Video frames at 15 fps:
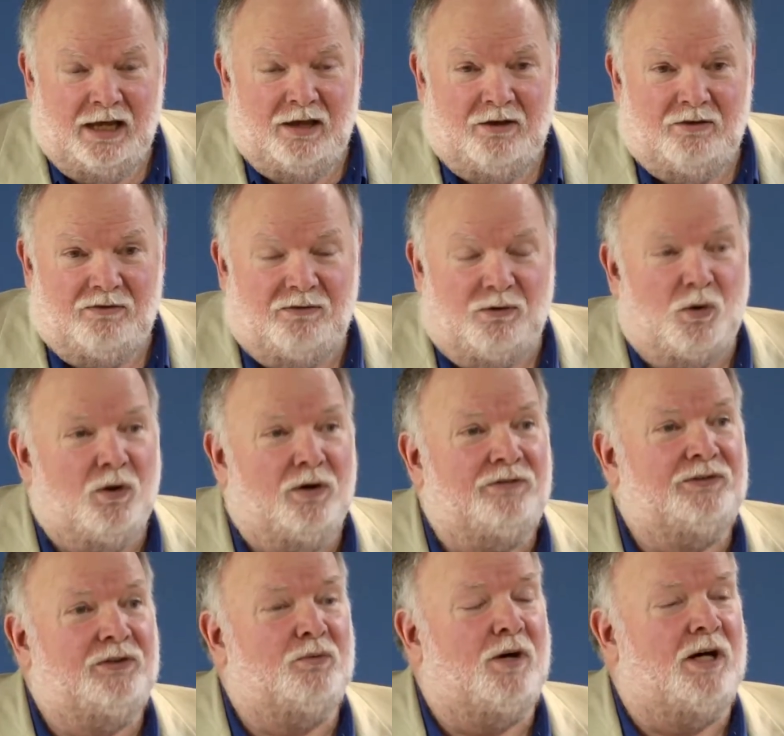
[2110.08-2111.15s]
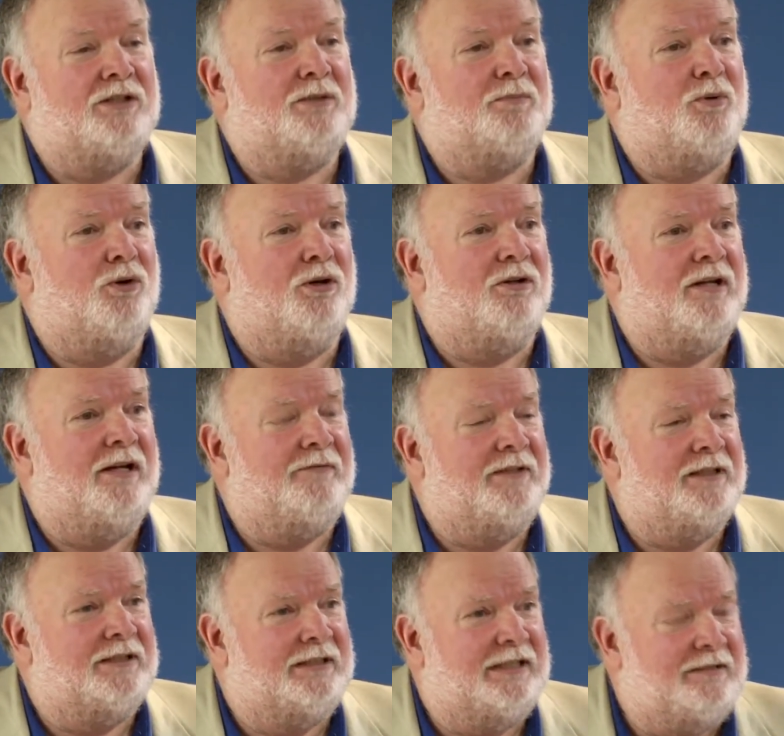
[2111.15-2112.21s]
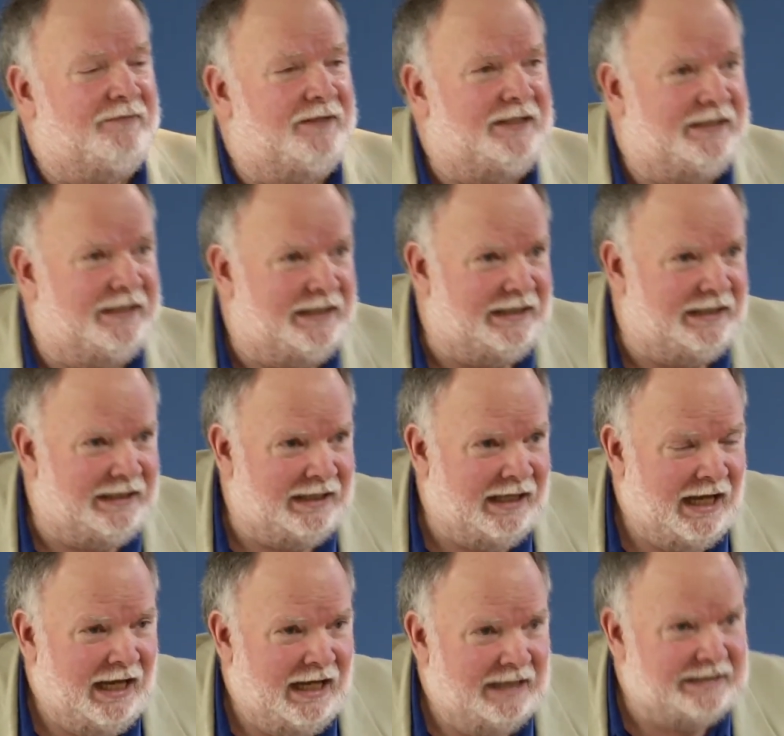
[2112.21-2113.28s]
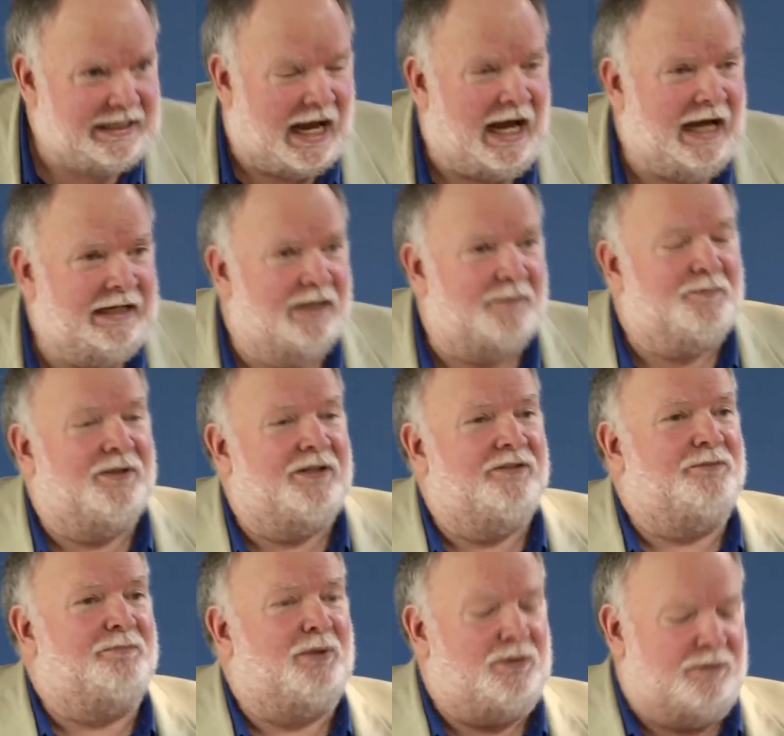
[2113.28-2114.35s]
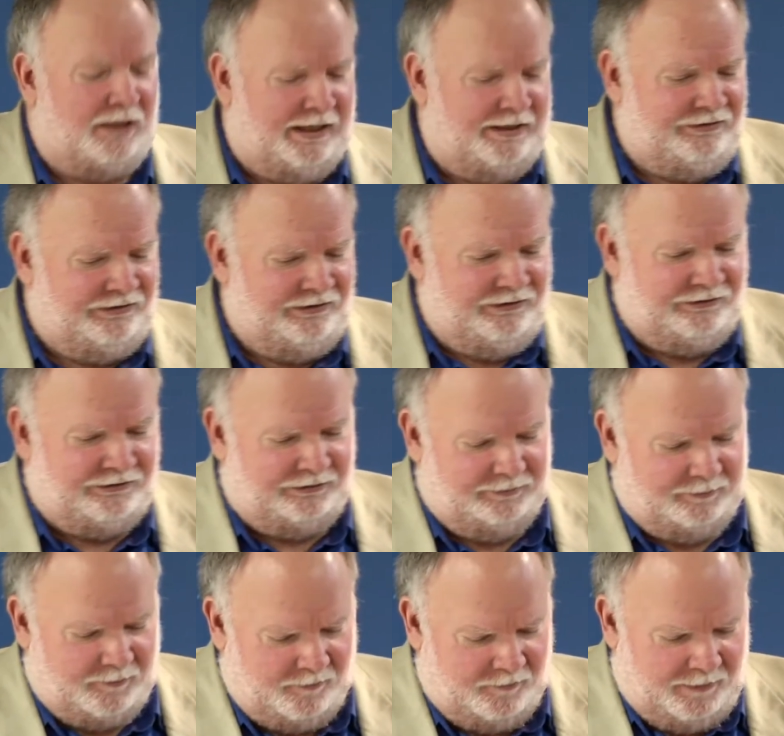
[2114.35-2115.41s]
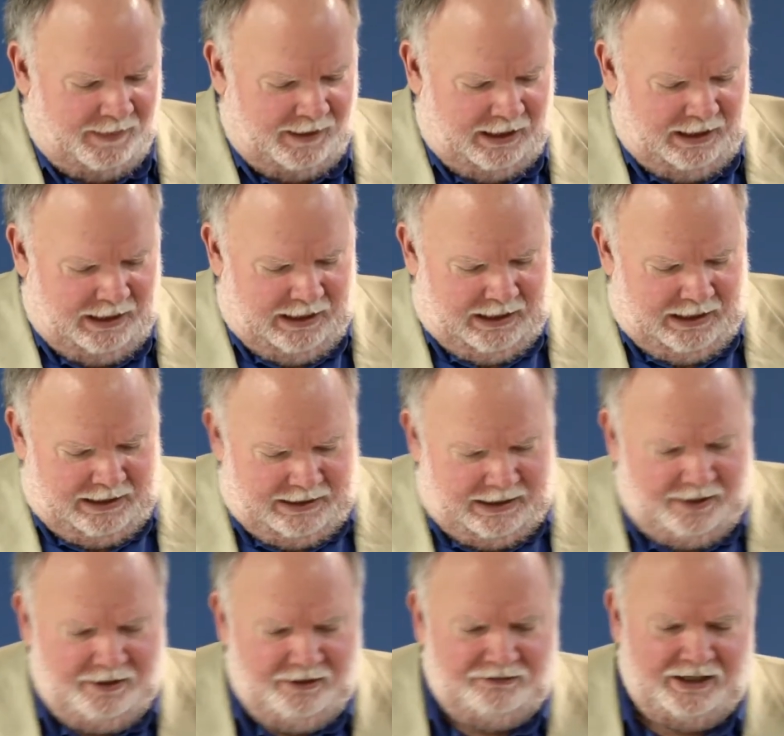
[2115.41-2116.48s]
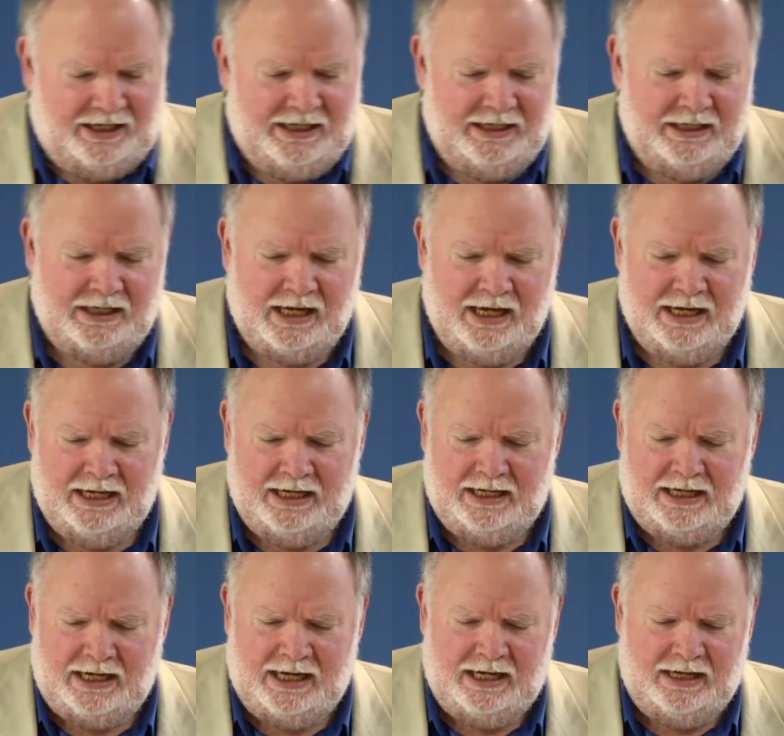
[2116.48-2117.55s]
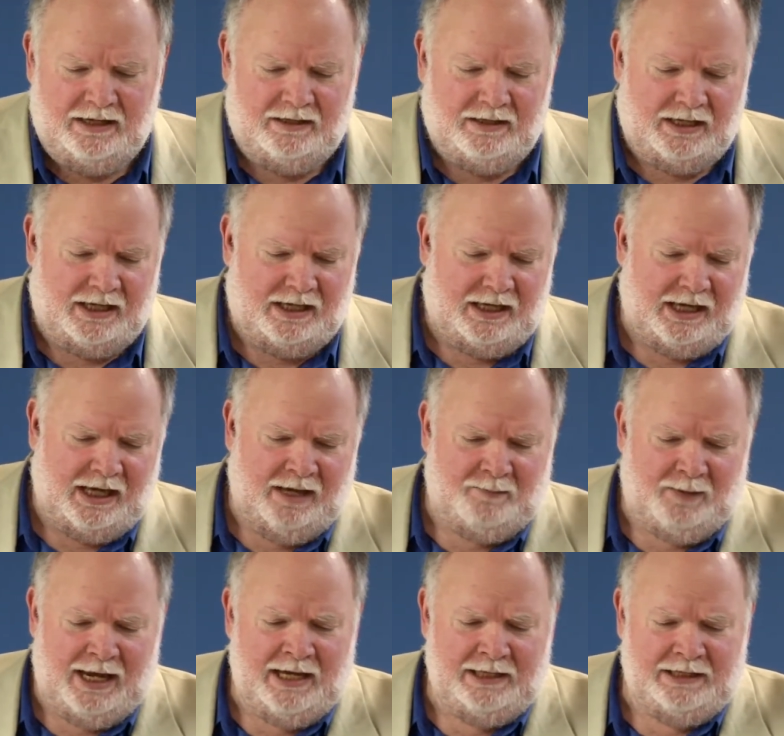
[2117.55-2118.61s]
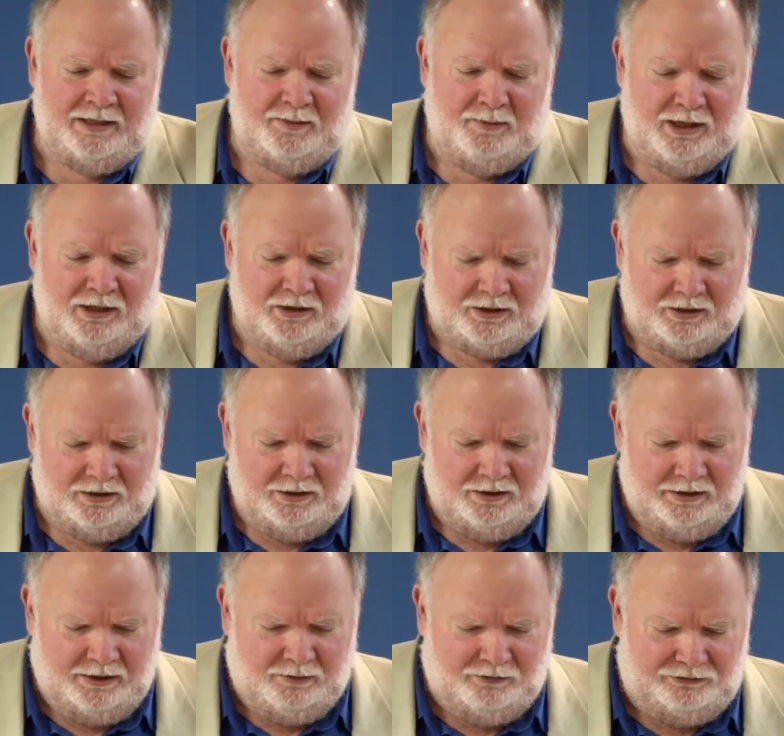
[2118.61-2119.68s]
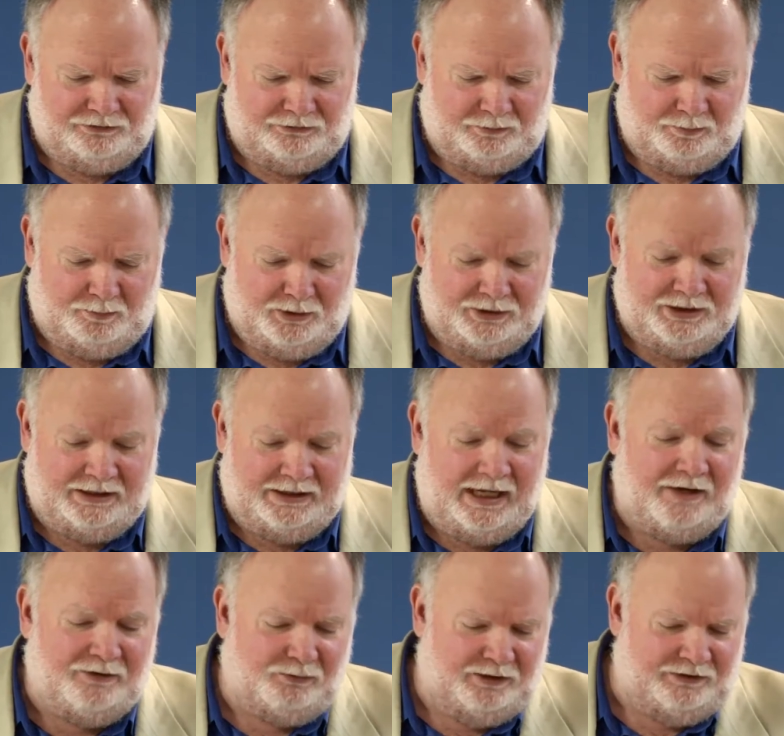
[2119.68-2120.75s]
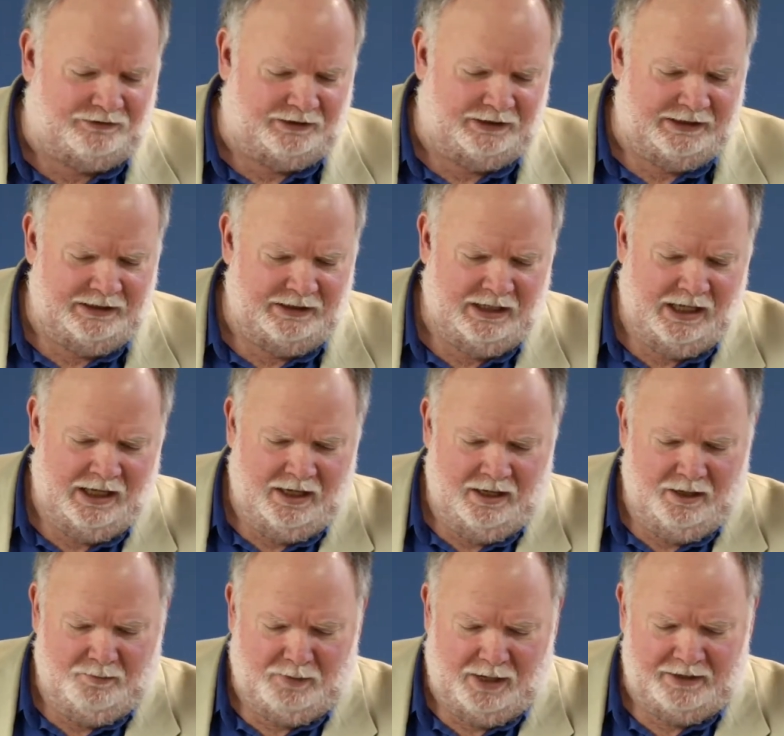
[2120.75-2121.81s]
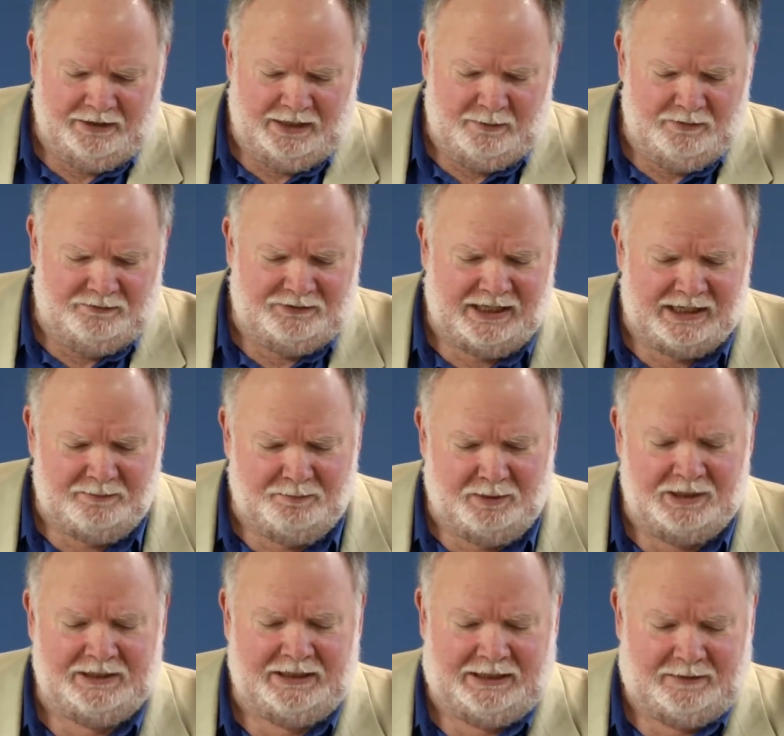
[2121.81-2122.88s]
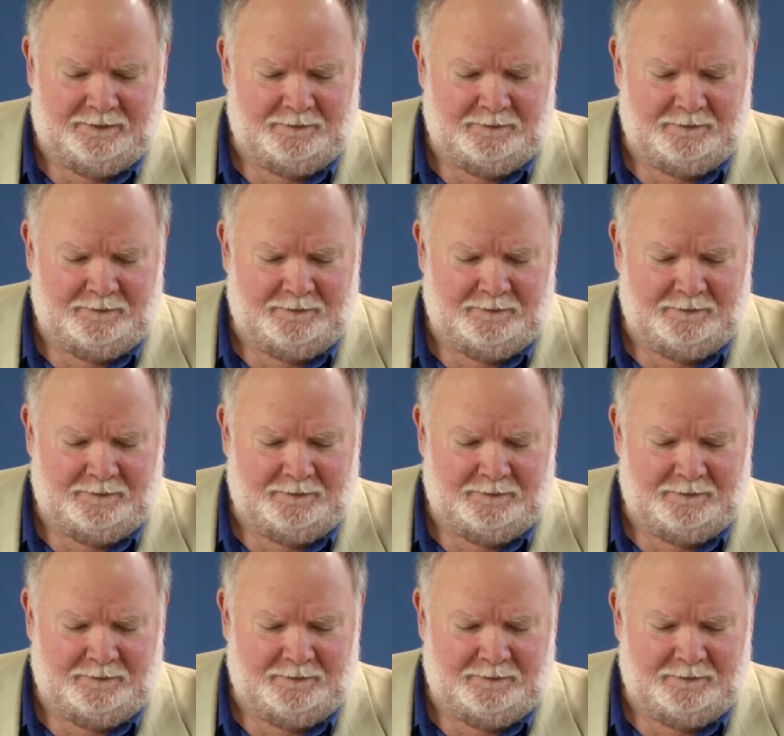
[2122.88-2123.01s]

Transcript: Forced to watch a pornographic DVD, tied up with his bootlaces. Now, there's a, a, a, a man in America that was put to death recently by the name of Ted Bundy.